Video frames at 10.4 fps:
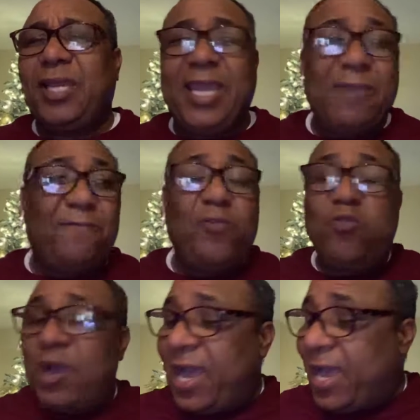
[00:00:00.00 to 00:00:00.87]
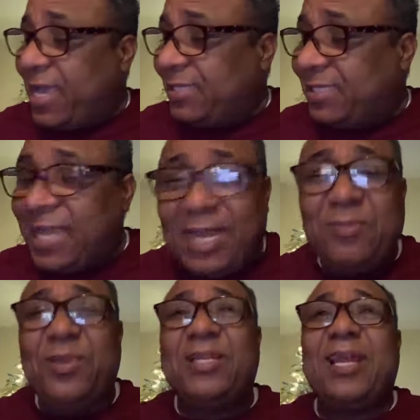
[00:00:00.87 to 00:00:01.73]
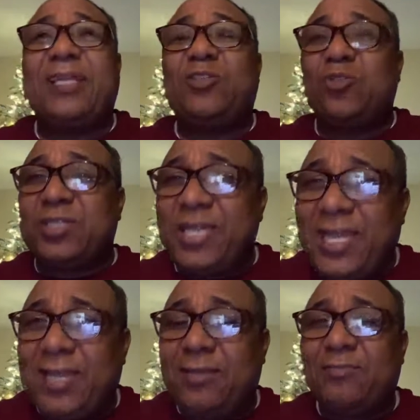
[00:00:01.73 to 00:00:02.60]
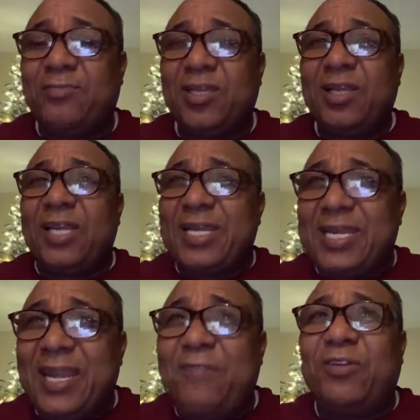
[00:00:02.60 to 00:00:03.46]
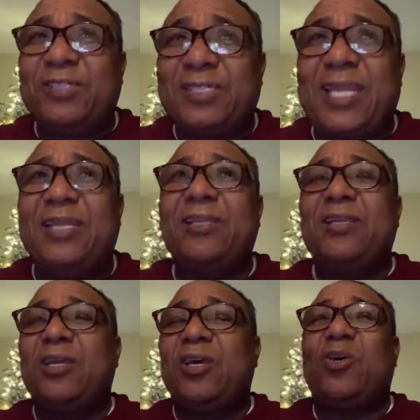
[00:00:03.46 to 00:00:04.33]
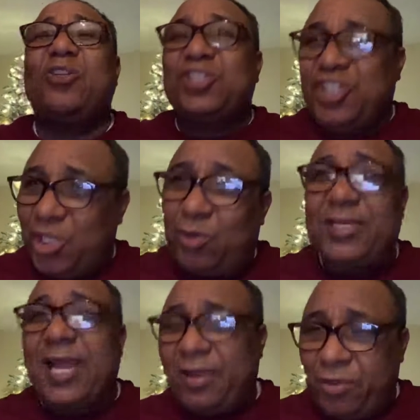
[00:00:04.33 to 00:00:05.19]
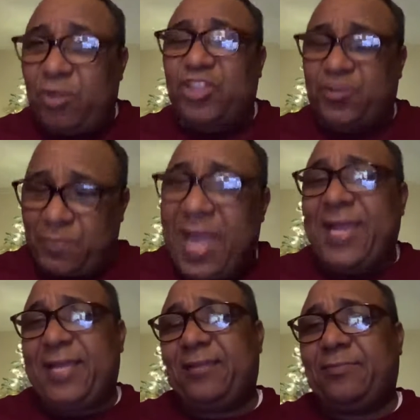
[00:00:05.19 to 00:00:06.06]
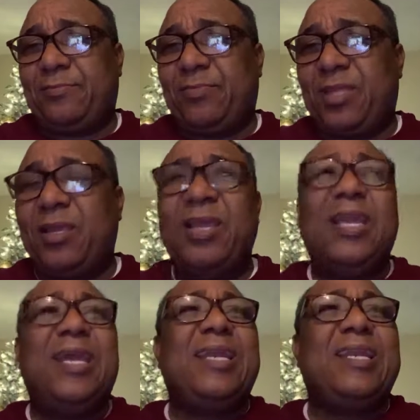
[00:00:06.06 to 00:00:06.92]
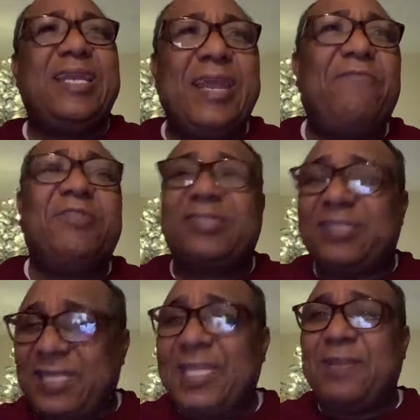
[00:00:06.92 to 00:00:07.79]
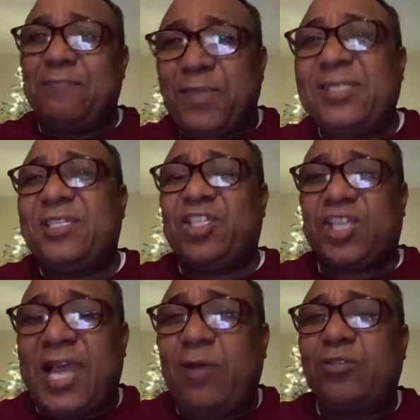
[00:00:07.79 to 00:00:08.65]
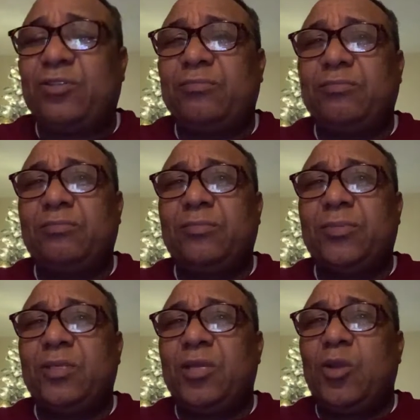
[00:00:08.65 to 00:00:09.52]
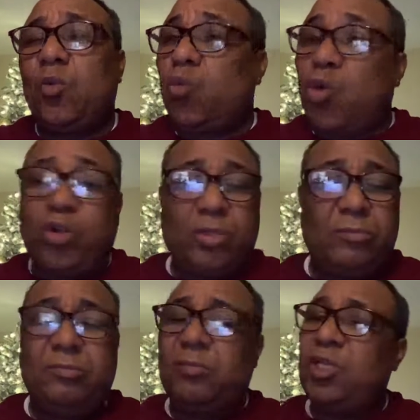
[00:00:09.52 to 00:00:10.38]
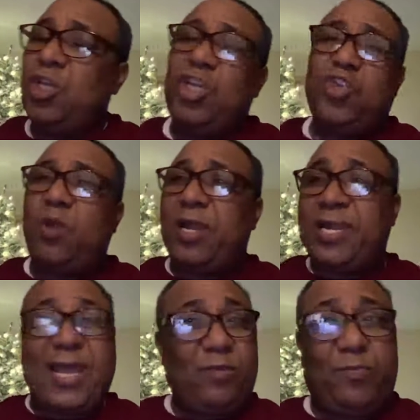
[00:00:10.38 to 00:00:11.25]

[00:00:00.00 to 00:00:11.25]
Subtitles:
If you tell me that today, never send a chill down your spine, never send the message out, one, you are not a